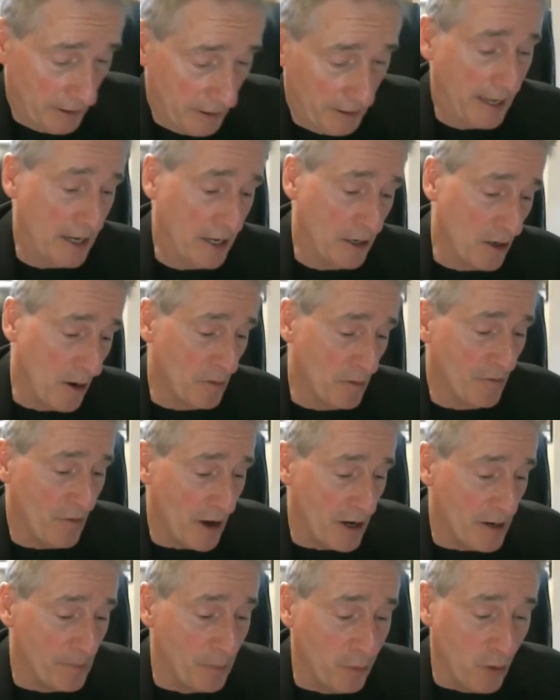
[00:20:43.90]
Got a number of
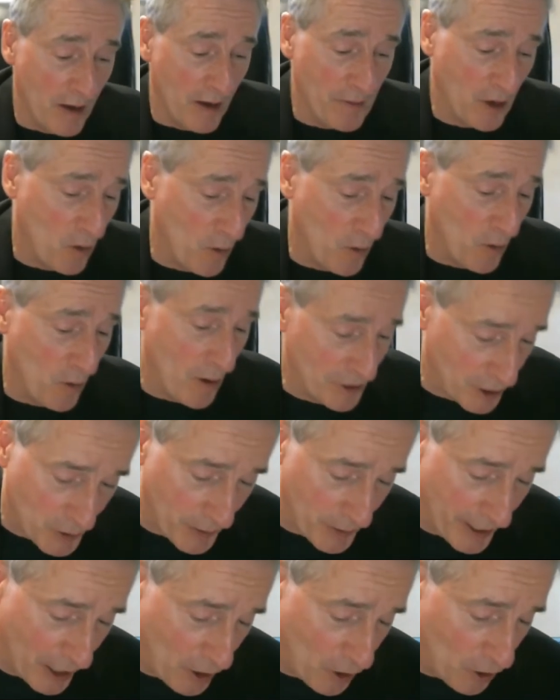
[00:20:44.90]
unemployment questions. I'll
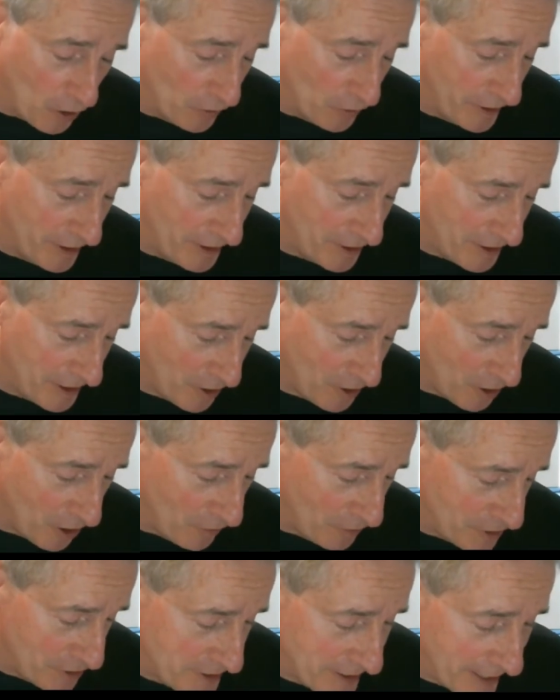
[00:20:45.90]
try and call these
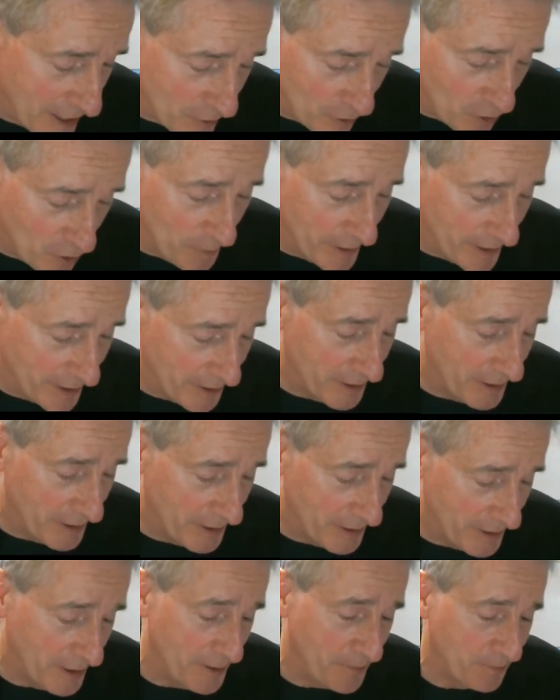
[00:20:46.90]
down a little bit.
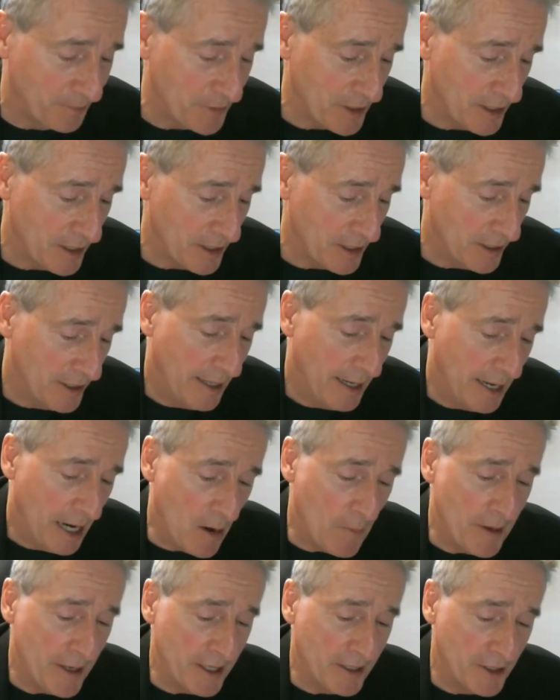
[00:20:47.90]

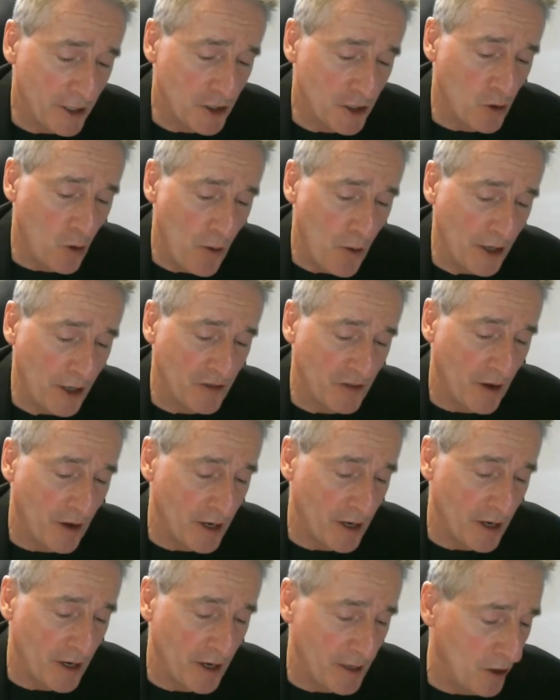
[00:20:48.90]
How many additional weeks of
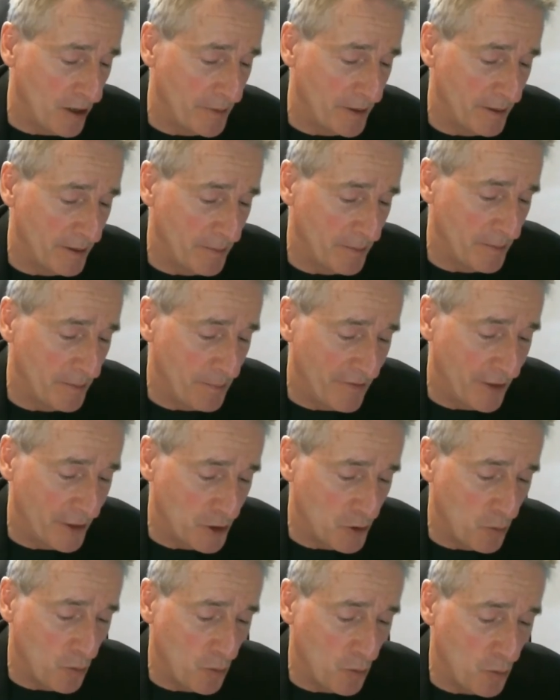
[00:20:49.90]
unemployment
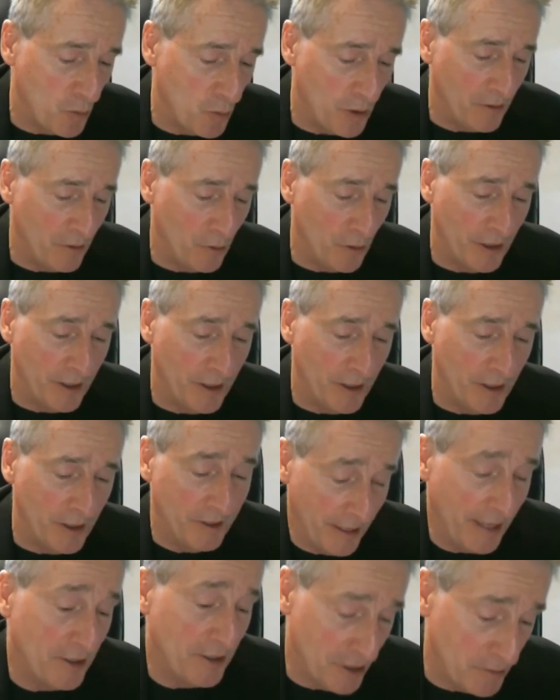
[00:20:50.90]
benefits would
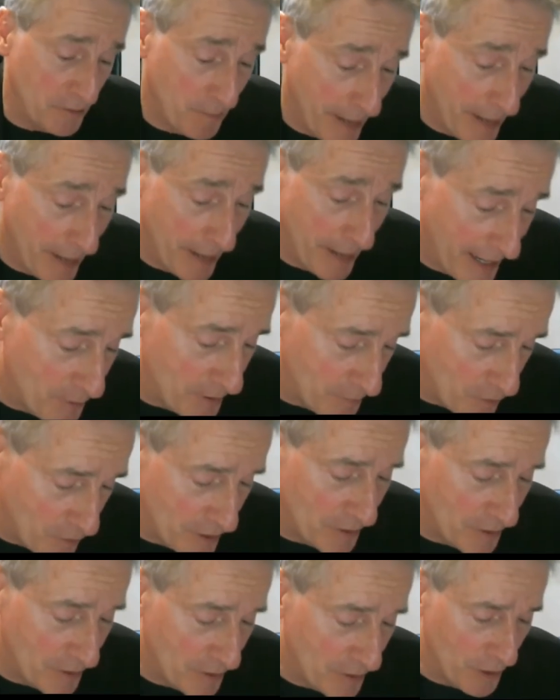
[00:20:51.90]
this is
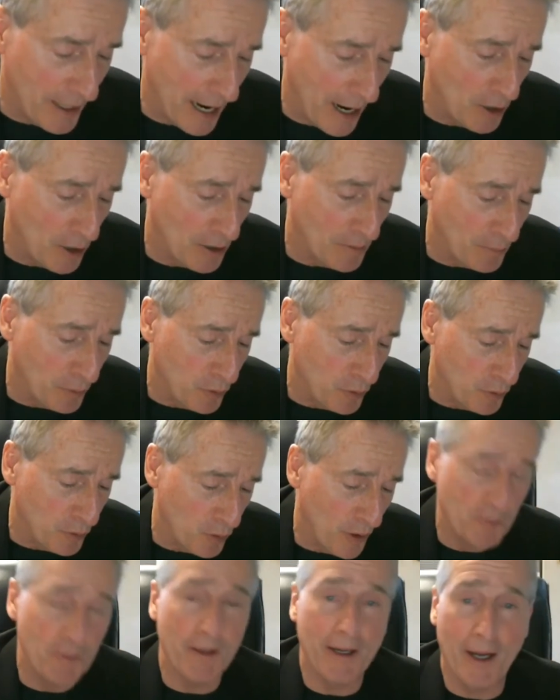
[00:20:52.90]
would our
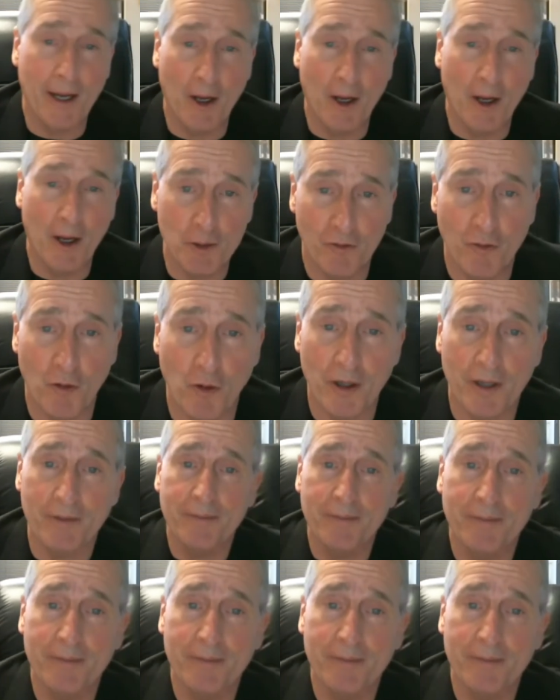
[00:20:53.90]
employees be eligible for?